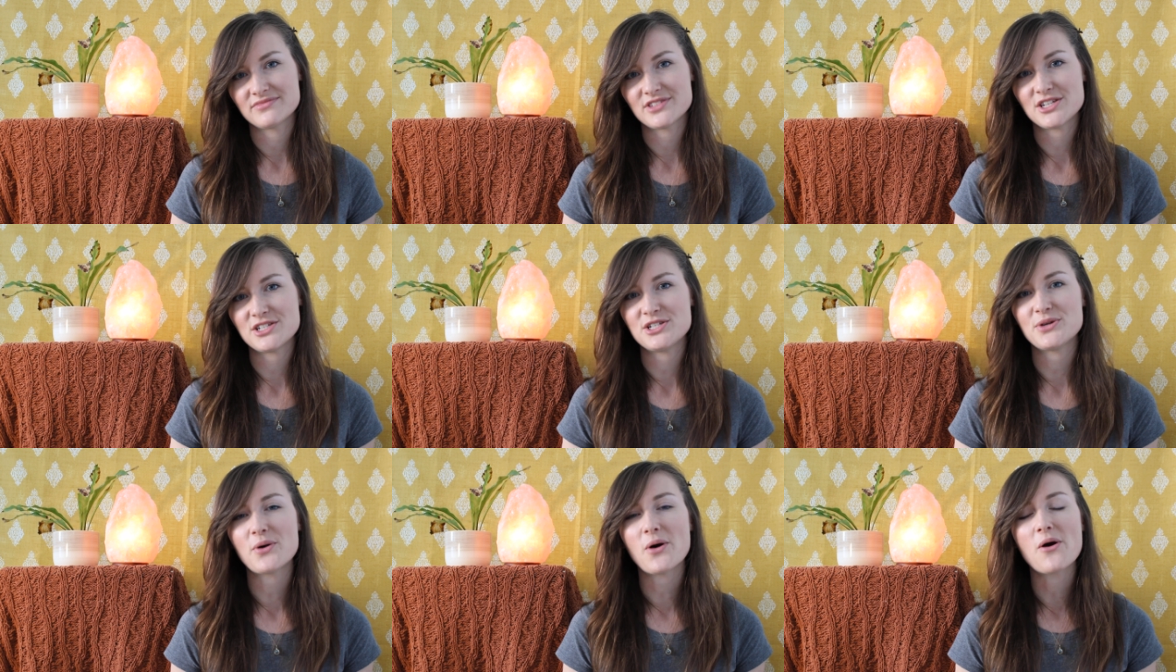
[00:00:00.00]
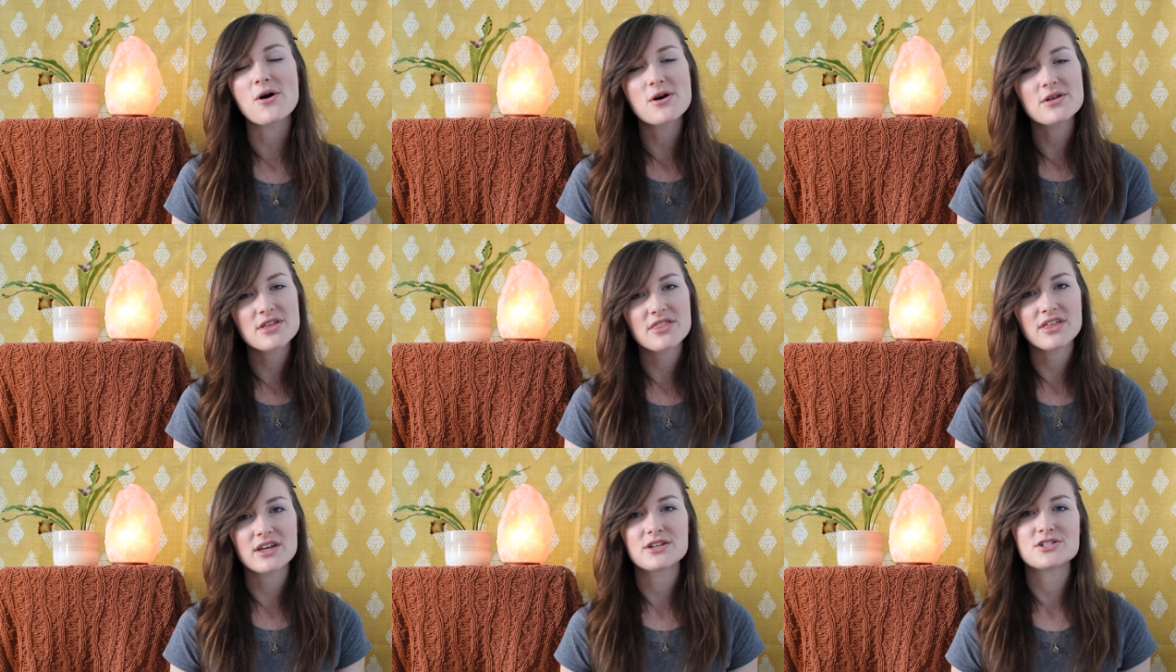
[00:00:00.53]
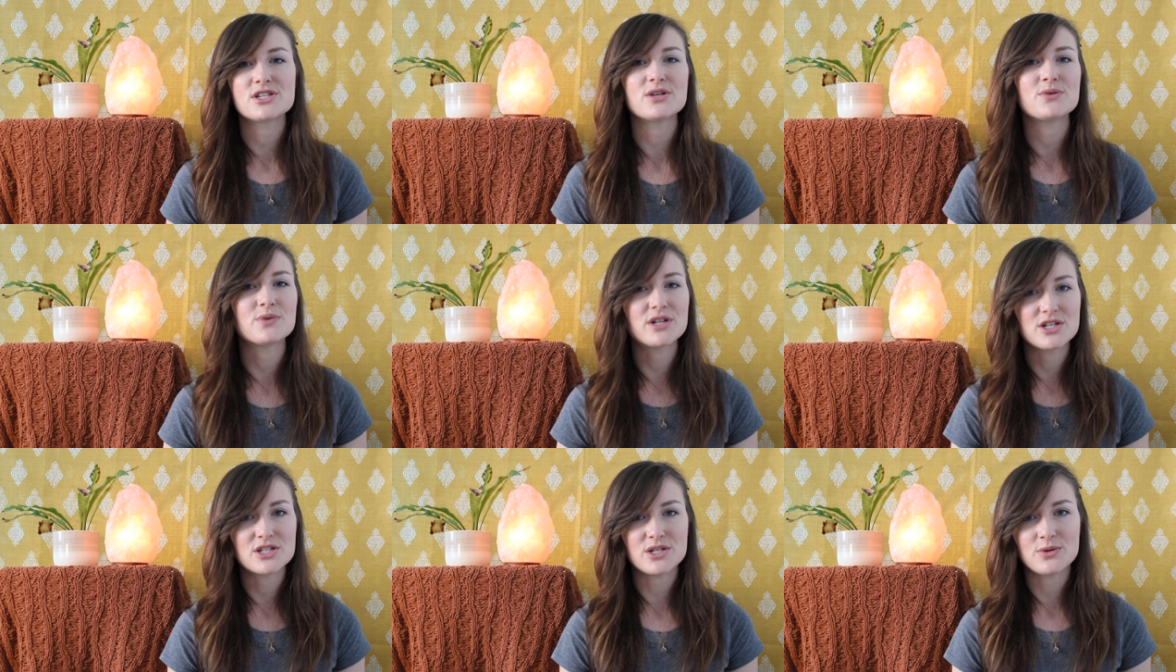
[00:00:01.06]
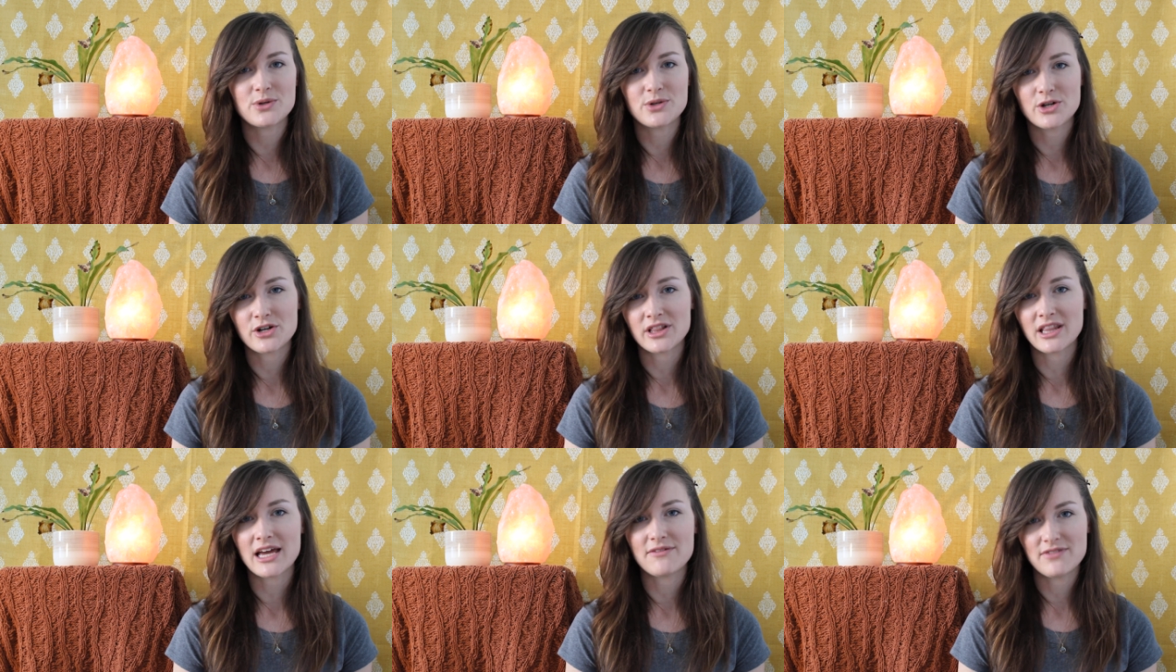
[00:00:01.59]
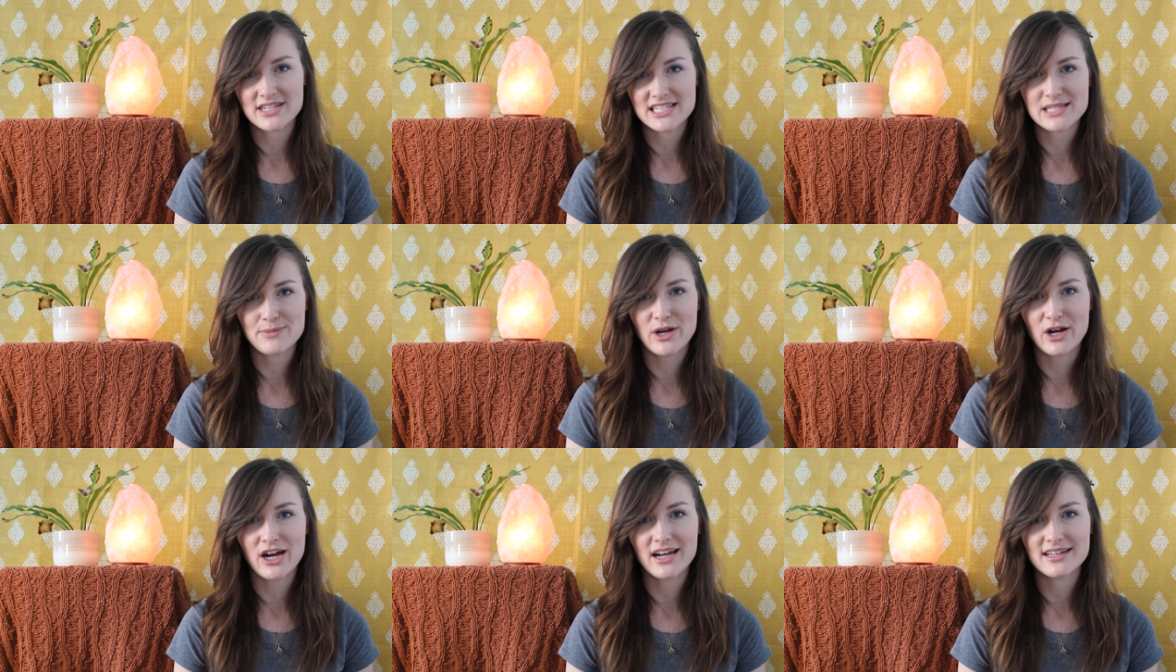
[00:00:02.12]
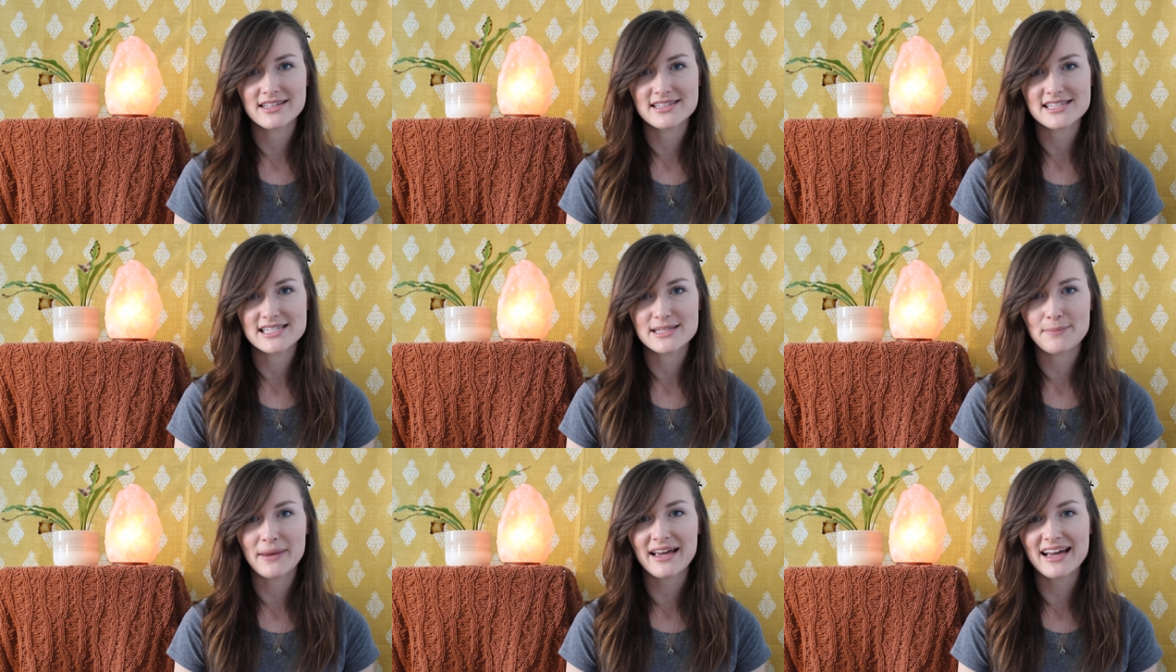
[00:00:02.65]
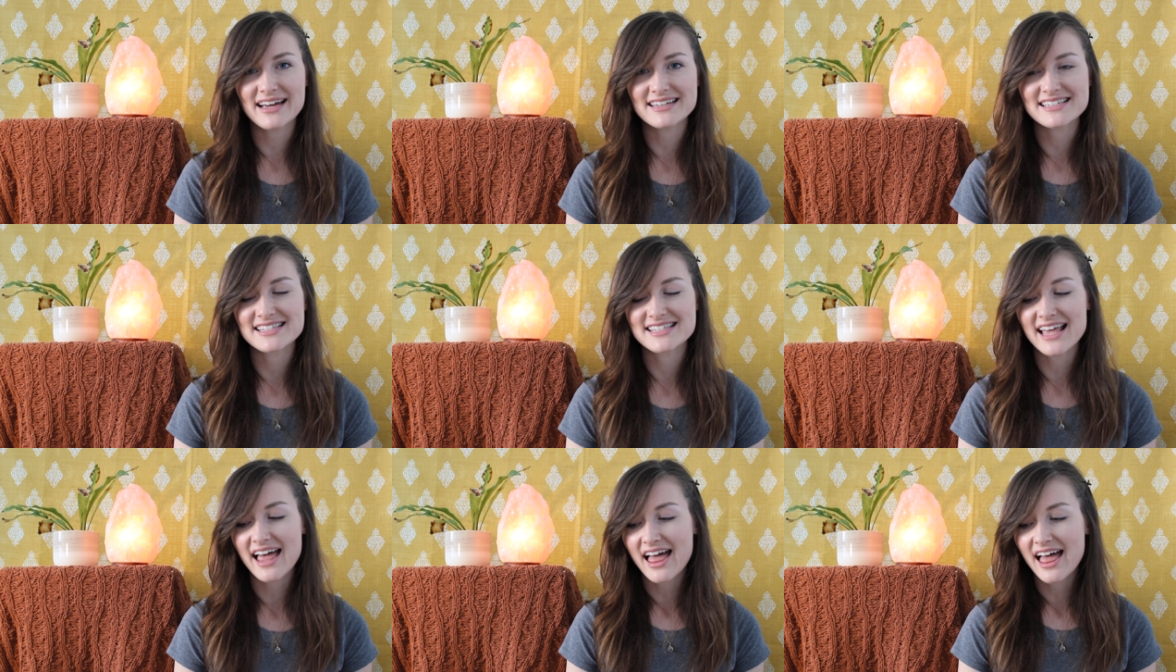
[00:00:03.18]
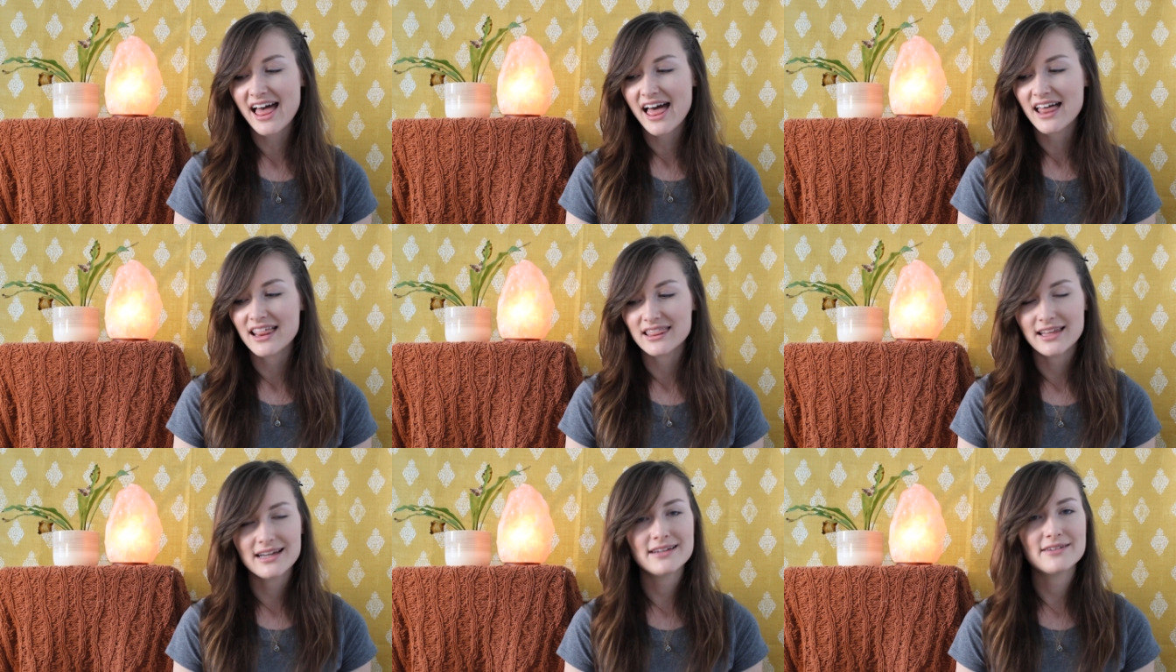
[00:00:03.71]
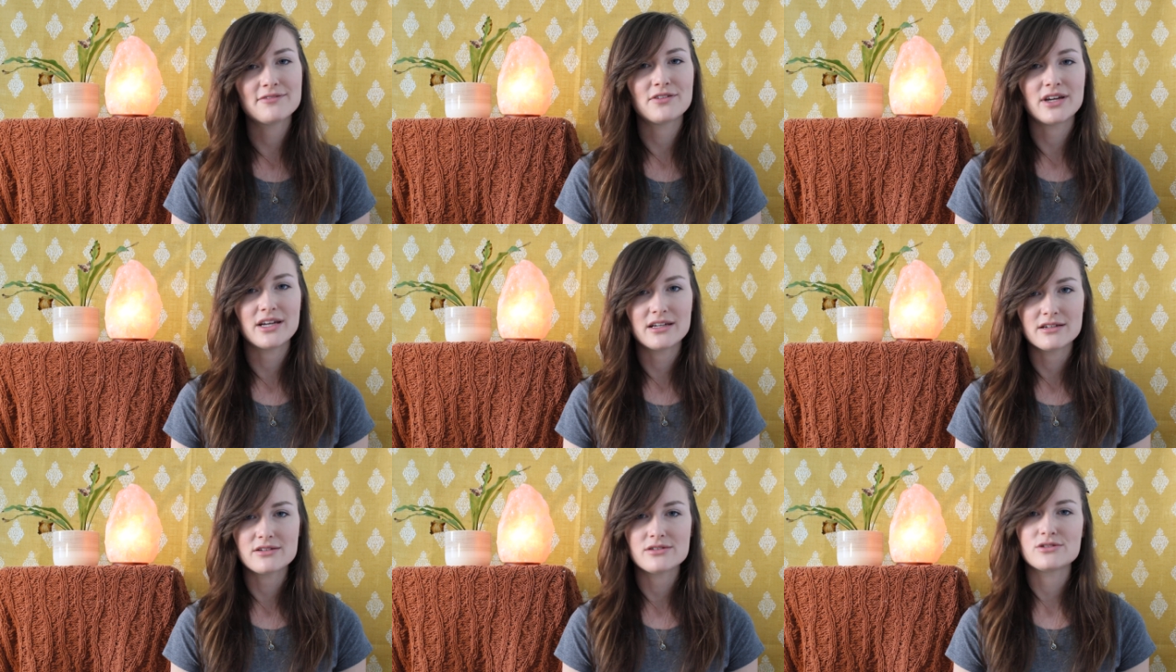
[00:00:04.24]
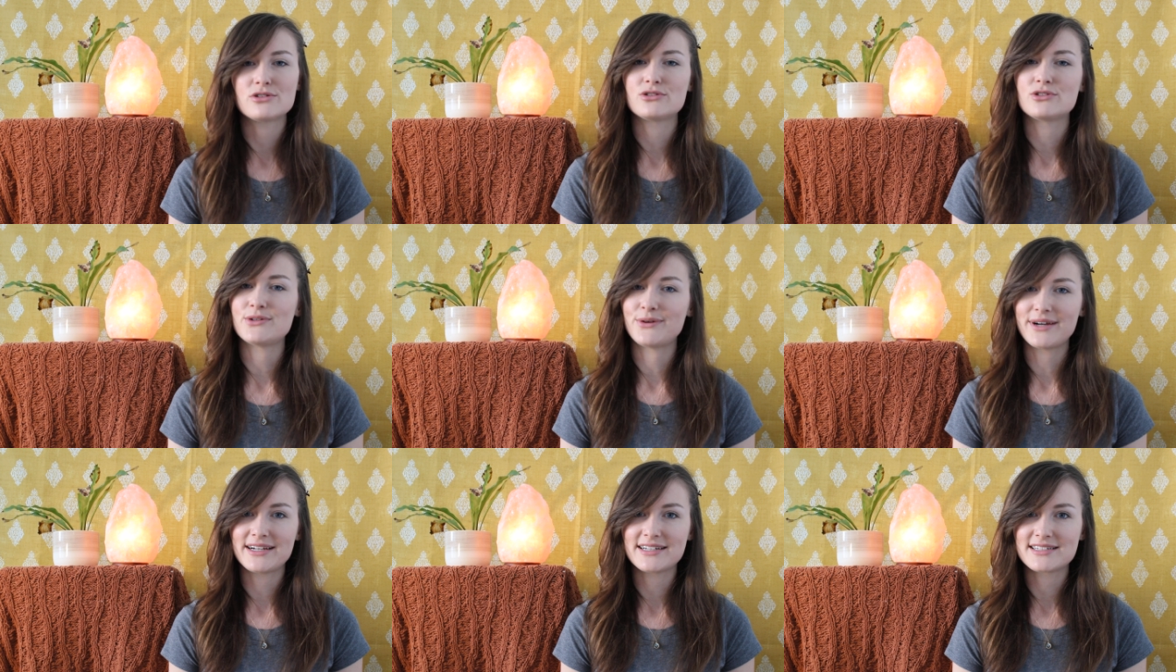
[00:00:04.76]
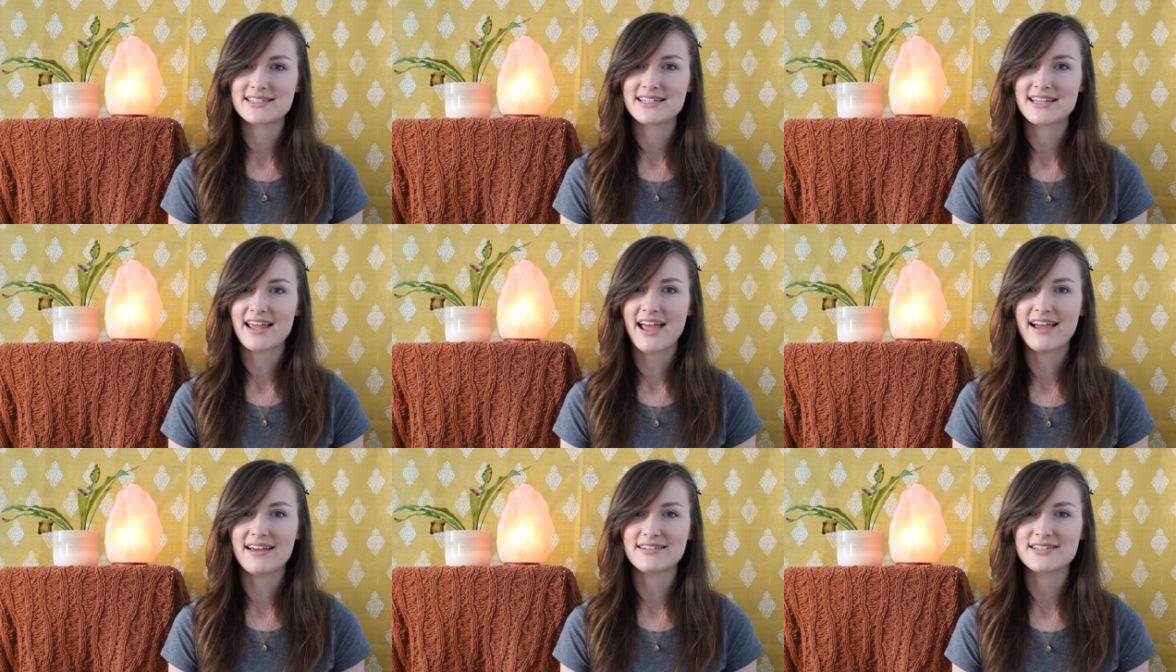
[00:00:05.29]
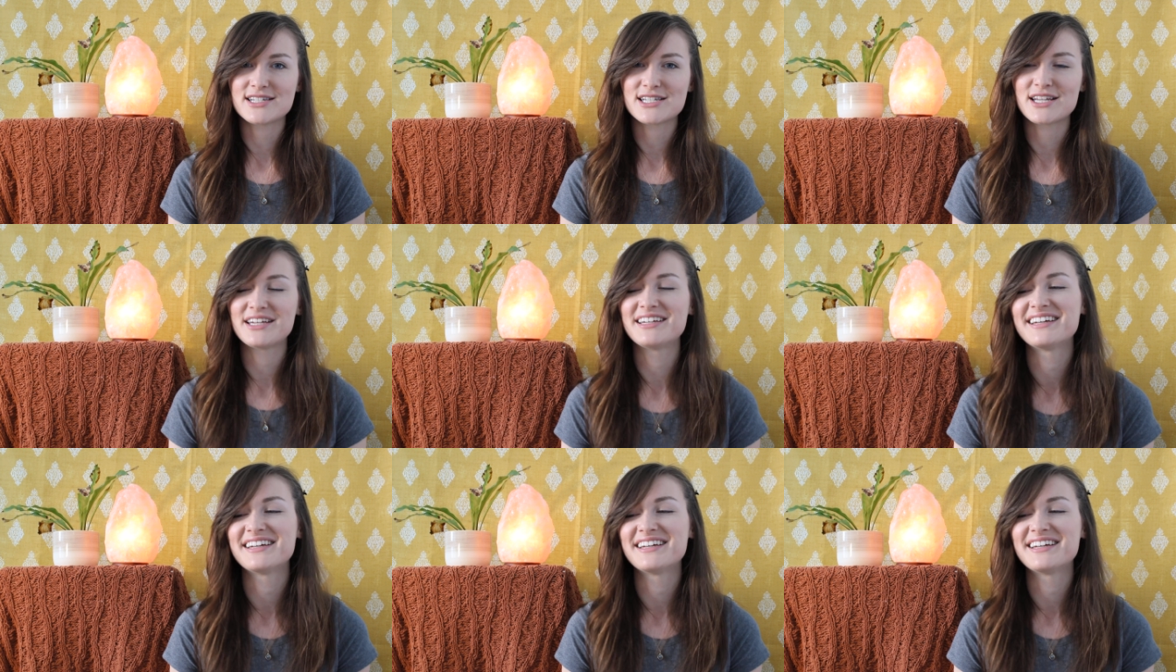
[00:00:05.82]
to do all the things you want to do in your life experience, because life is short and